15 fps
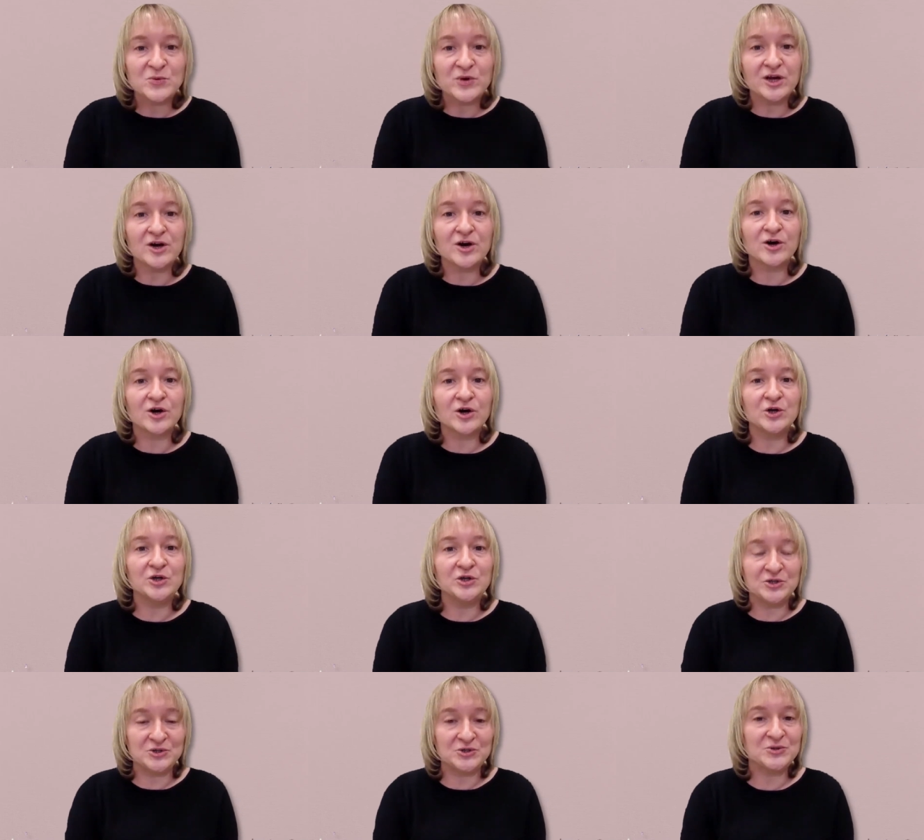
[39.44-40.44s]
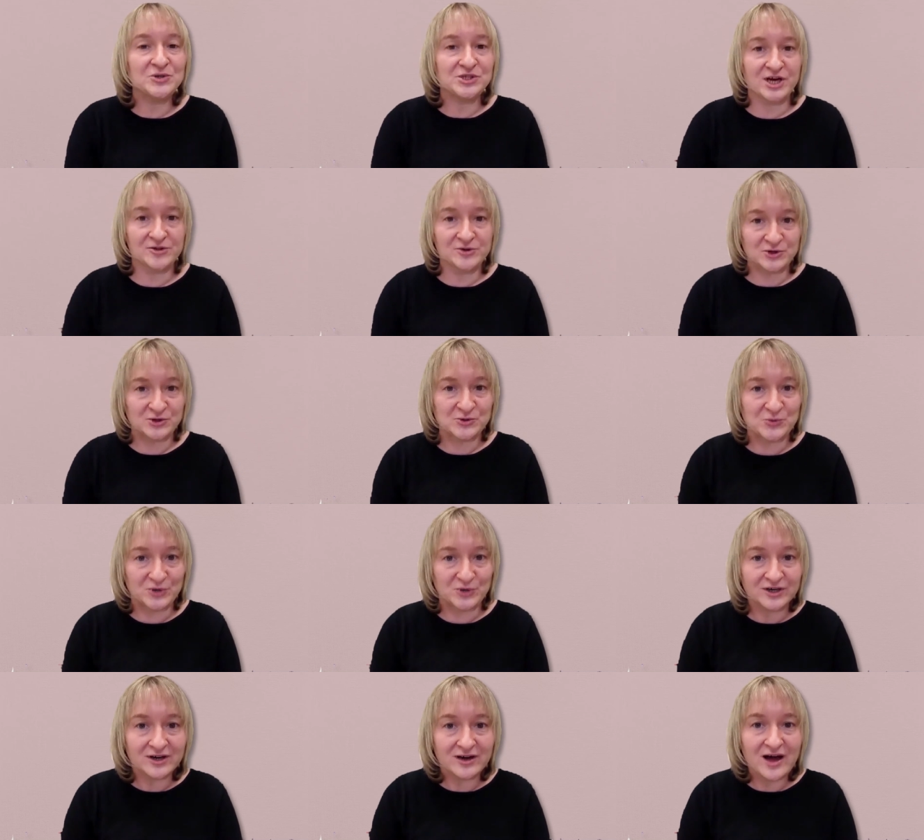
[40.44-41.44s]
we are new to each other's
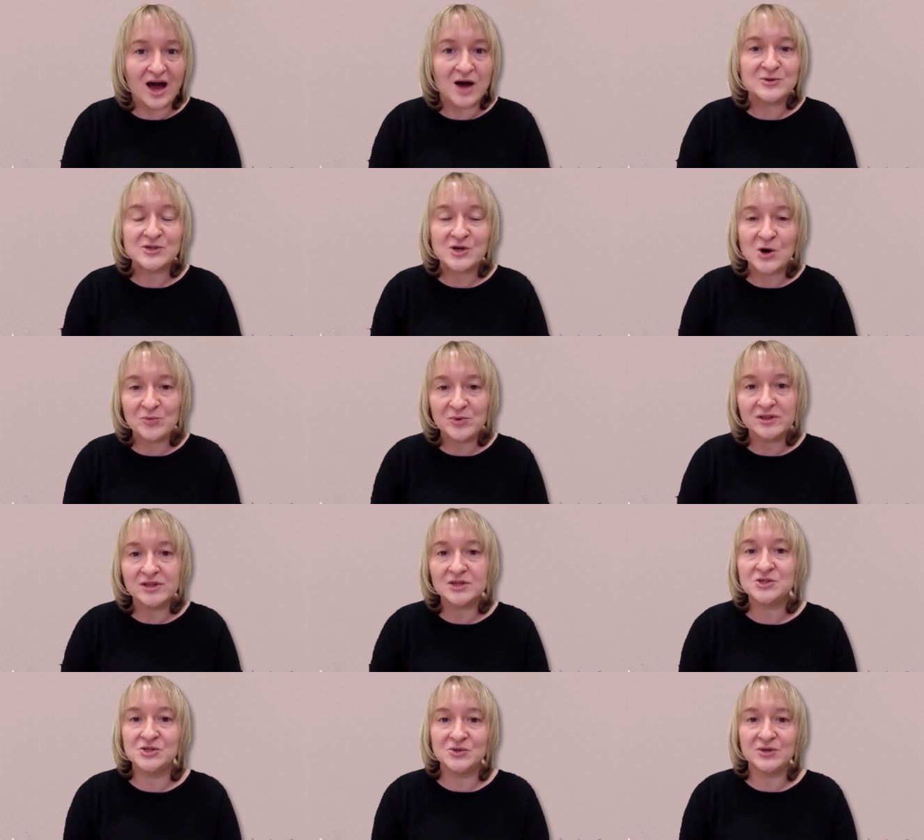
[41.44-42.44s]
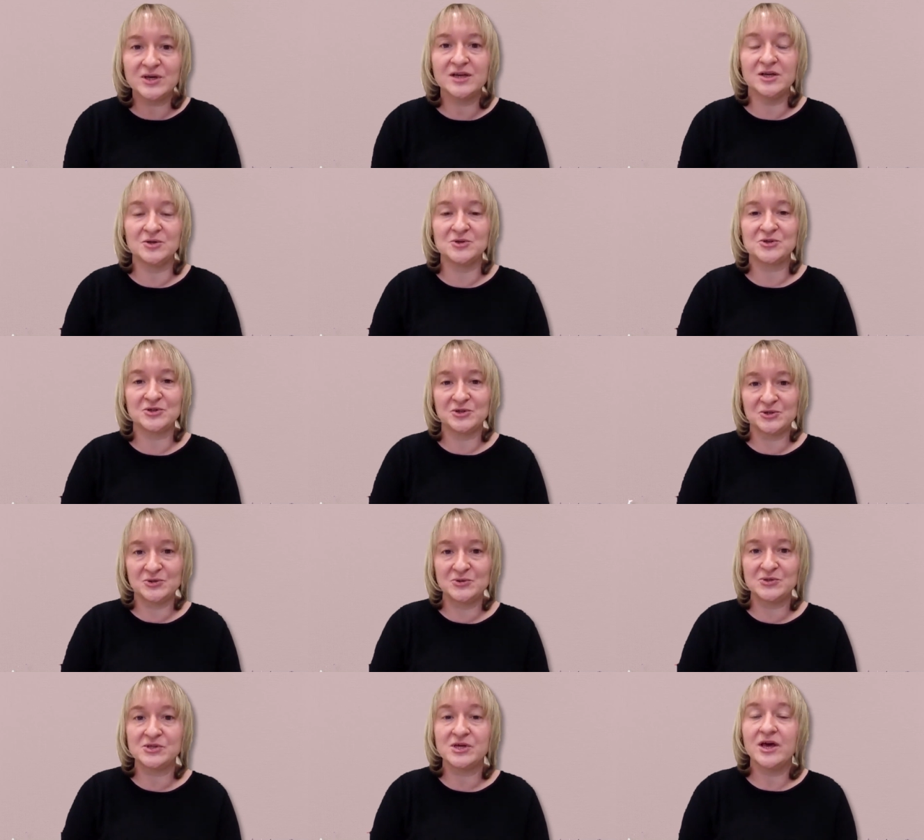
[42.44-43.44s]
work, I was hoping that you can
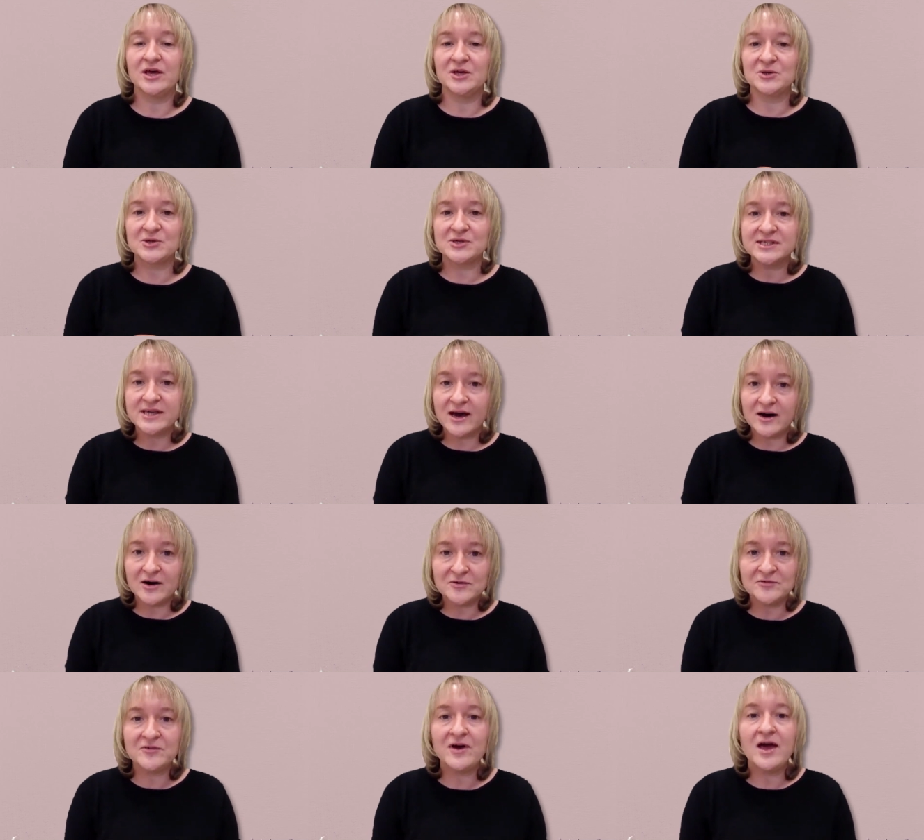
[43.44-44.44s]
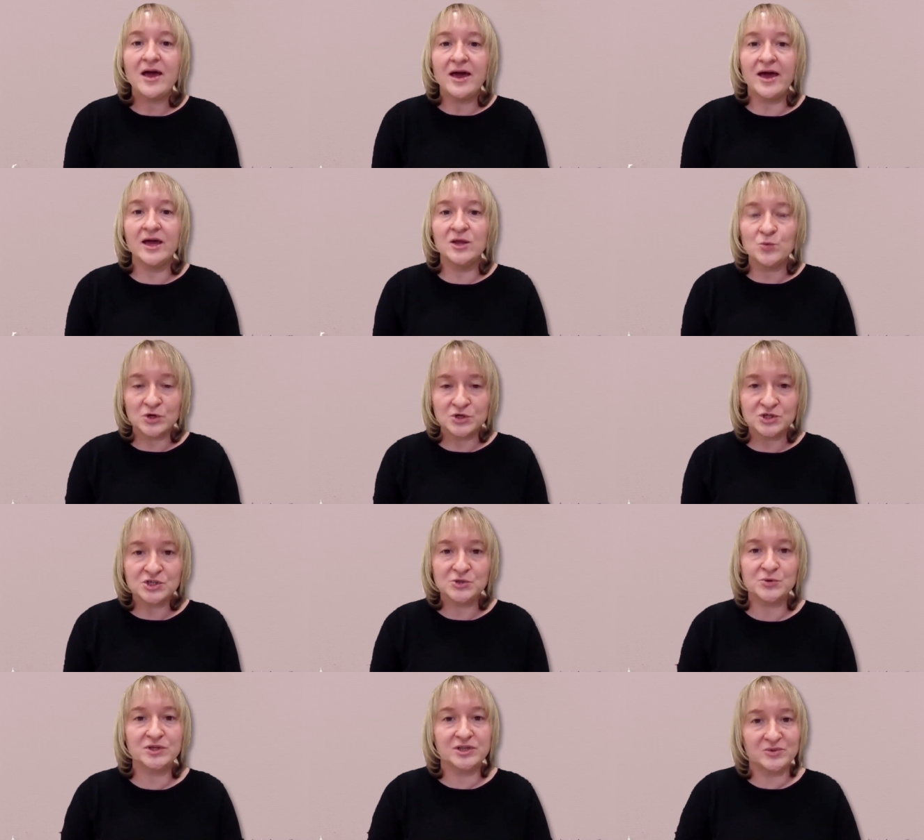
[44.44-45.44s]
introduce yourself and what you
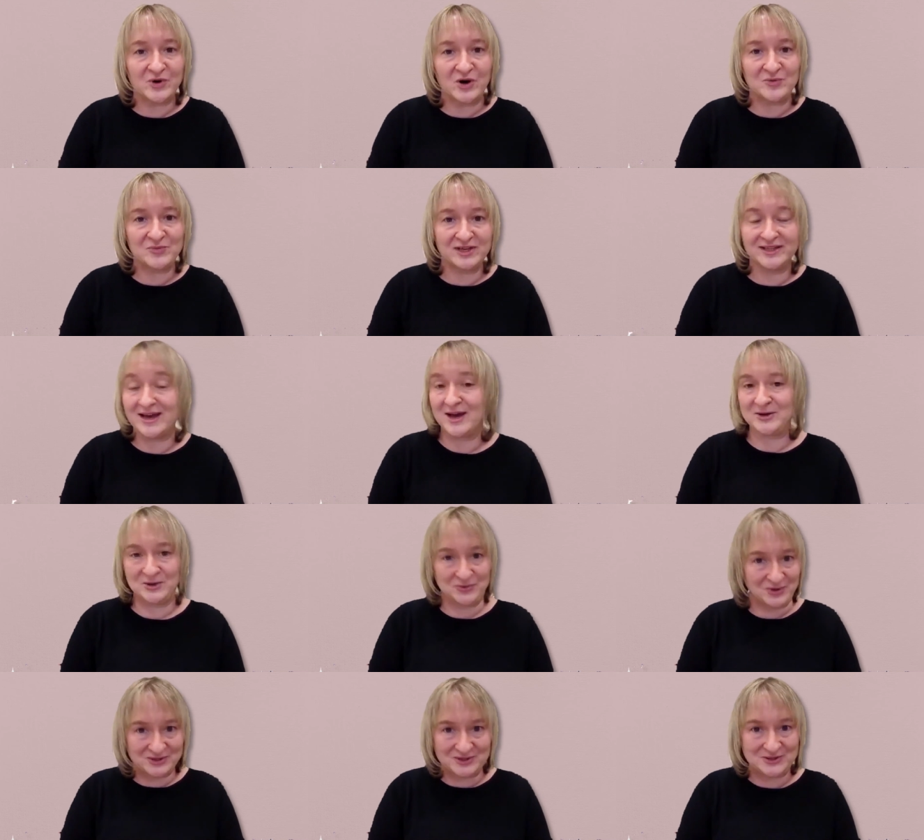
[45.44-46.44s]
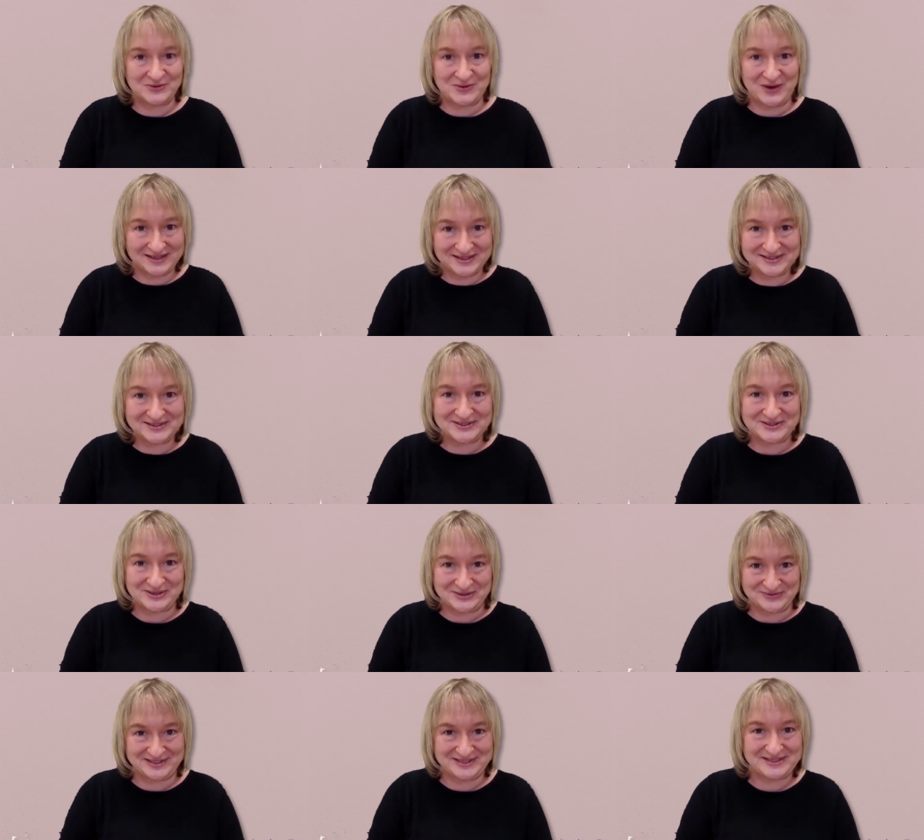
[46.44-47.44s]
do at the moment. I don't want to do any
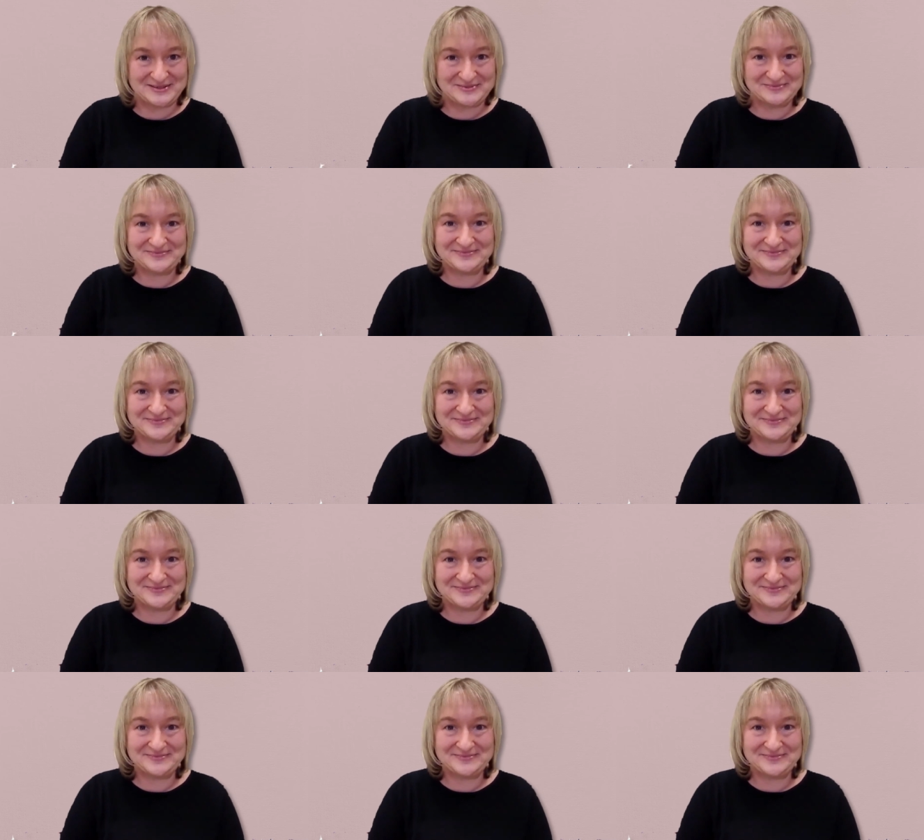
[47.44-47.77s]
disservice.